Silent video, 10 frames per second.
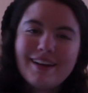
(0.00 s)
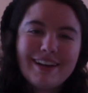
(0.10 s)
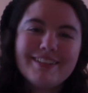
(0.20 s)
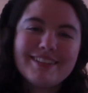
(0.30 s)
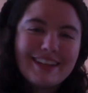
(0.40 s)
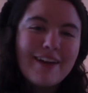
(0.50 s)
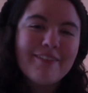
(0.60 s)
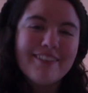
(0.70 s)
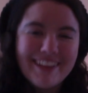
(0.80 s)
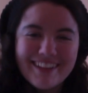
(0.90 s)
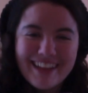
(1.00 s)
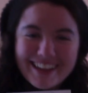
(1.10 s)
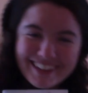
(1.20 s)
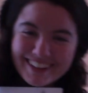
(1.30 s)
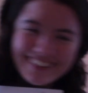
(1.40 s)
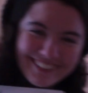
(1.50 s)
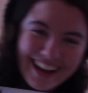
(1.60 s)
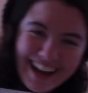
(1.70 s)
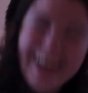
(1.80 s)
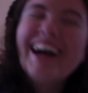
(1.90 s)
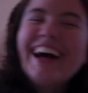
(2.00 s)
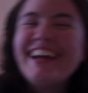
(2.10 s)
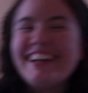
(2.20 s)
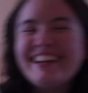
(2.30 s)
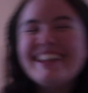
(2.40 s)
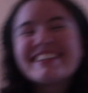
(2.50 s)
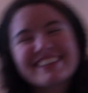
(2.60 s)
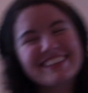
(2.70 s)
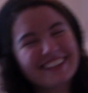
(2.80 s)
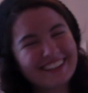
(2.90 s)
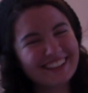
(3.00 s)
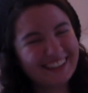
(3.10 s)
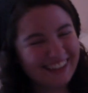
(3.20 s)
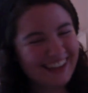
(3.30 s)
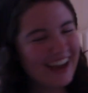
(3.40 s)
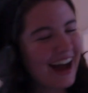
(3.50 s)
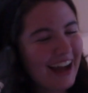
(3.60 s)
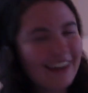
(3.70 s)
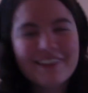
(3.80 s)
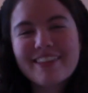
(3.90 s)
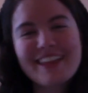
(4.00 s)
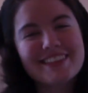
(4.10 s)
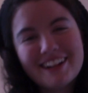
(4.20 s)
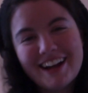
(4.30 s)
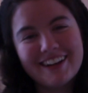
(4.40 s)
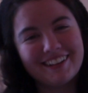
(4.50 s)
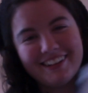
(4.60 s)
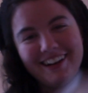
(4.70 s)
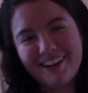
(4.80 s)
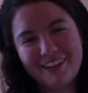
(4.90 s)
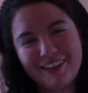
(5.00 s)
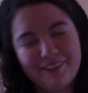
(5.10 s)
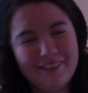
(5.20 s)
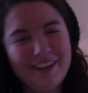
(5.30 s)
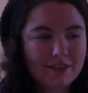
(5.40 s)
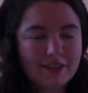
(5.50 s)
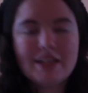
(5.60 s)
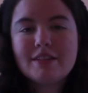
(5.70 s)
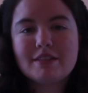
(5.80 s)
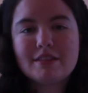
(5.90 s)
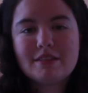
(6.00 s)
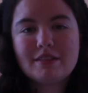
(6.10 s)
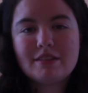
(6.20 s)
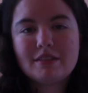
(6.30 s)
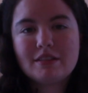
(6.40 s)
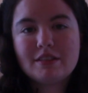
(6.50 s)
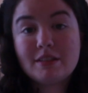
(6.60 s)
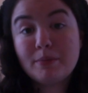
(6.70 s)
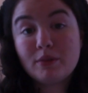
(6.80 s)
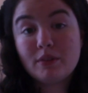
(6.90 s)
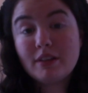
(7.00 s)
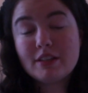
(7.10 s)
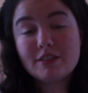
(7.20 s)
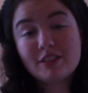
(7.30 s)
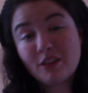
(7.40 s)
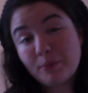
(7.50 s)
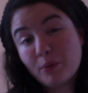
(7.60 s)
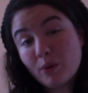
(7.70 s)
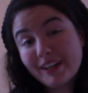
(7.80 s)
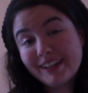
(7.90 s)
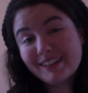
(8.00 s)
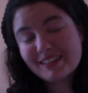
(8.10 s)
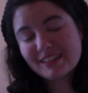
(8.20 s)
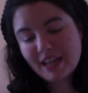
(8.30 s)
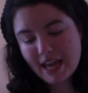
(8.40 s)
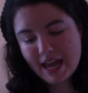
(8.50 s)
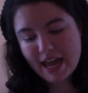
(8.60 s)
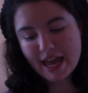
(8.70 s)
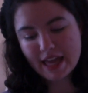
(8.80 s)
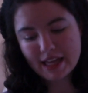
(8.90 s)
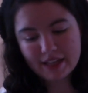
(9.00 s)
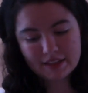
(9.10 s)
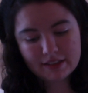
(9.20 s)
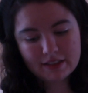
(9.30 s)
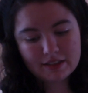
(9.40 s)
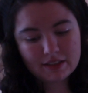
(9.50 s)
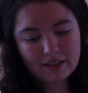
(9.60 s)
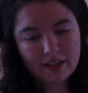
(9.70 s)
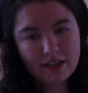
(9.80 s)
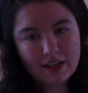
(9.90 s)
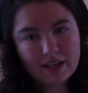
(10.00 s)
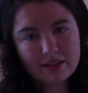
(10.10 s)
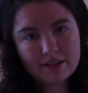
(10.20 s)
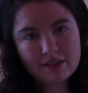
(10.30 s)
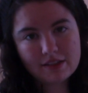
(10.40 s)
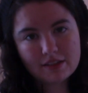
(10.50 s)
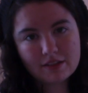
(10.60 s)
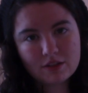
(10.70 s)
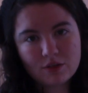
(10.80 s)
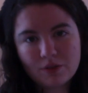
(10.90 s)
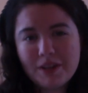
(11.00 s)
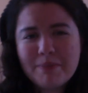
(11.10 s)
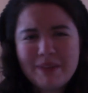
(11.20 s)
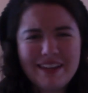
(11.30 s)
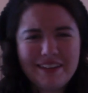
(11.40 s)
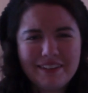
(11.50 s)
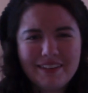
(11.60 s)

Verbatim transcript: I really like it, you guys. I know that's not a good argument. It's simple, it's to the point, and it's creepy.